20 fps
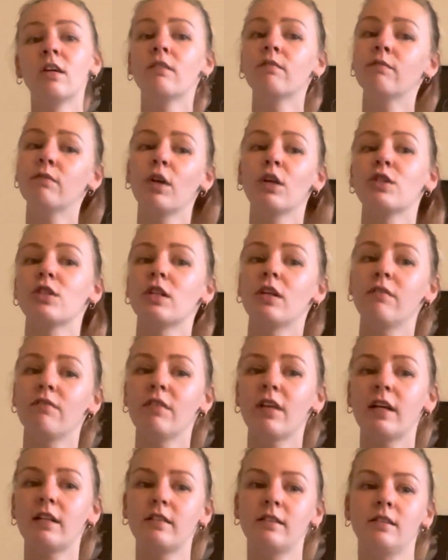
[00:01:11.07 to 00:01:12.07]
version of
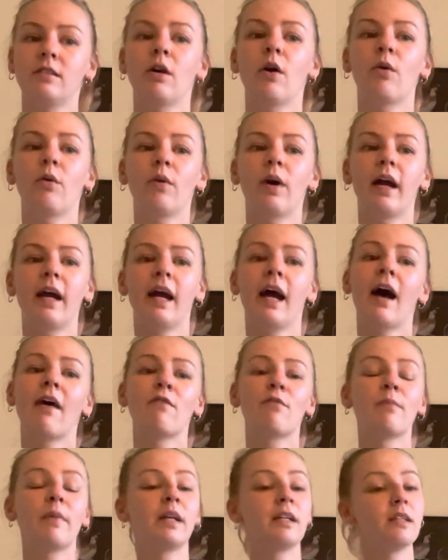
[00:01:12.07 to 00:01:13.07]
this. So I
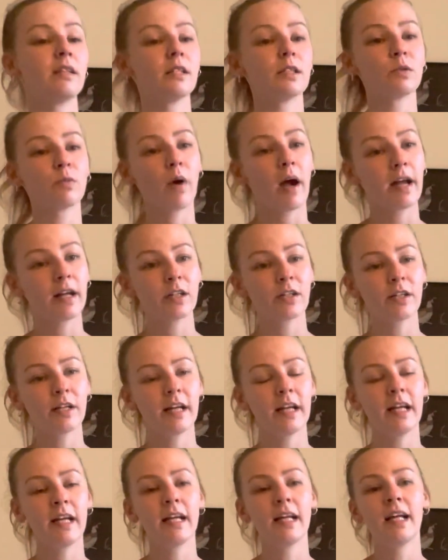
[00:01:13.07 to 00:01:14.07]
haven't been to this
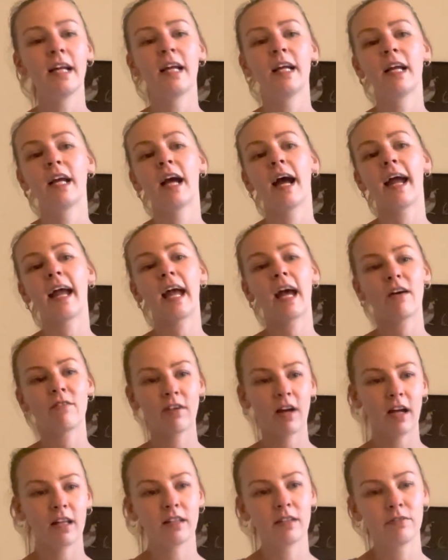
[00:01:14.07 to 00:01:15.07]
winery. I have
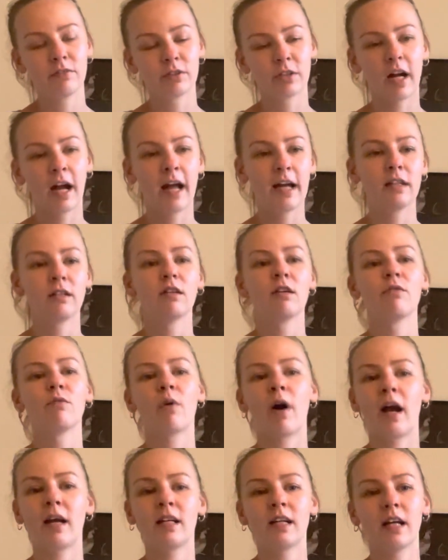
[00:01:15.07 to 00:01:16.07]
had the varietal of
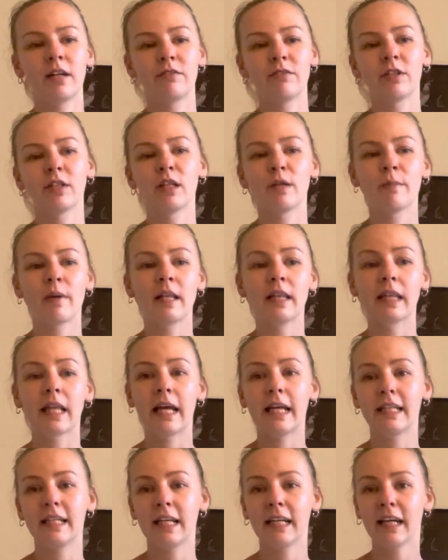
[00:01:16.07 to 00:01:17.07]
wine and I've really been
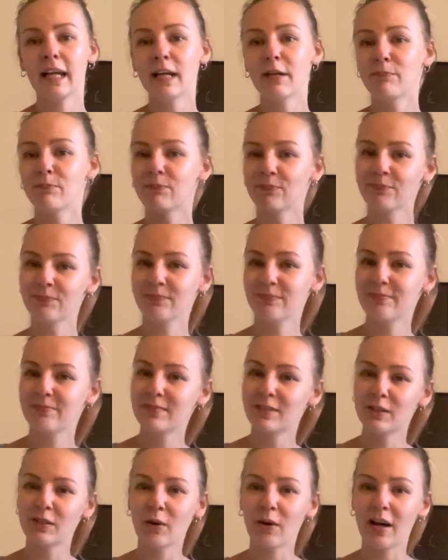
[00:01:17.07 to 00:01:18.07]
liking it.
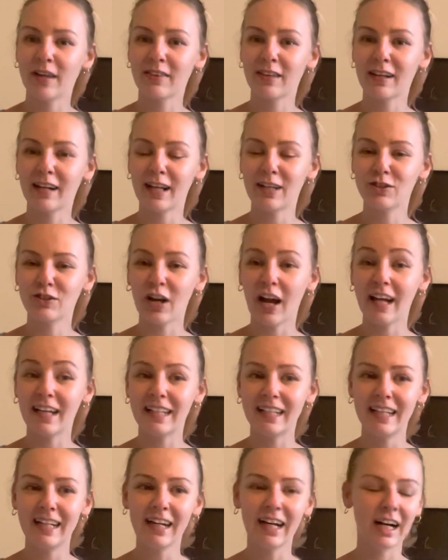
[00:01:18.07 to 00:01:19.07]
So I thought I'd try it
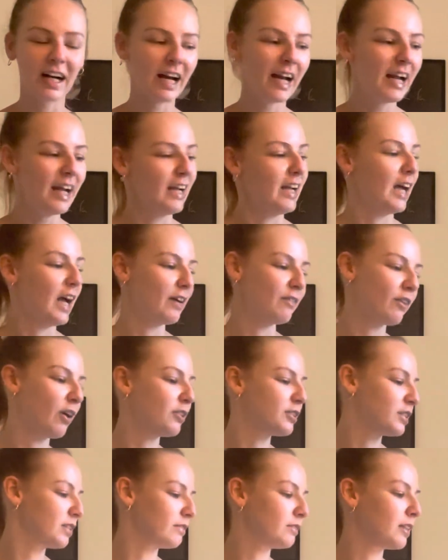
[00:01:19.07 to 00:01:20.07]
here. I've
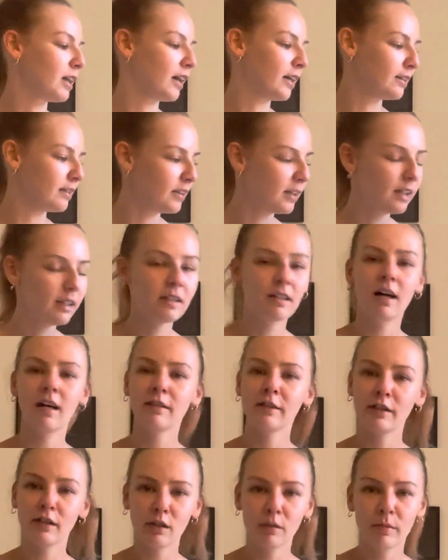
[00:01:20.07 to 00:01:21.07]
also done a
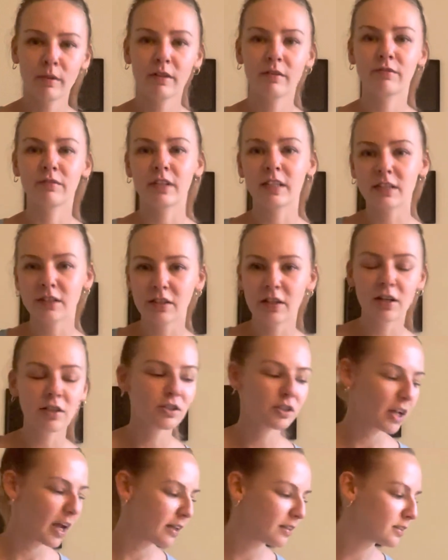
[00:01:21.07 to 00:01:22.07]
little bit of
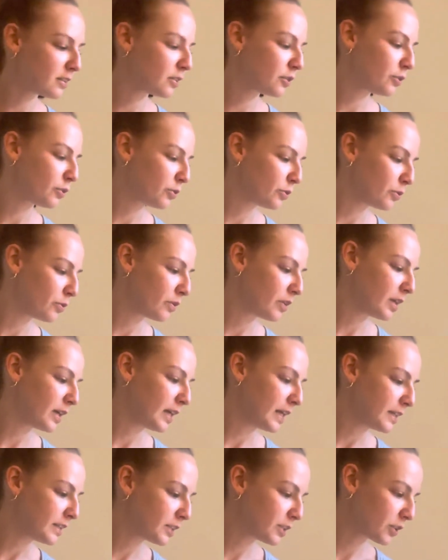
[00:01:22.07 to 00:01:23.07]
research as to the
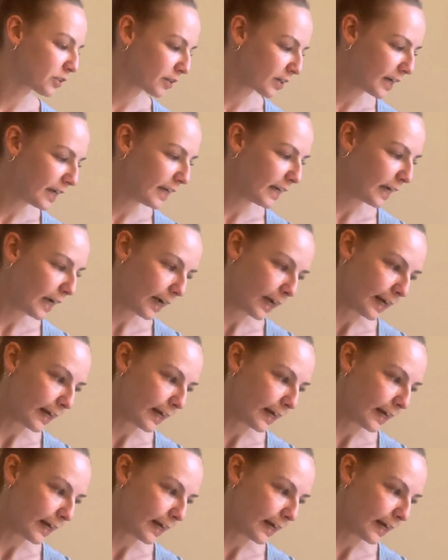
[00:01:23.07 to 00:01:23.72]
history.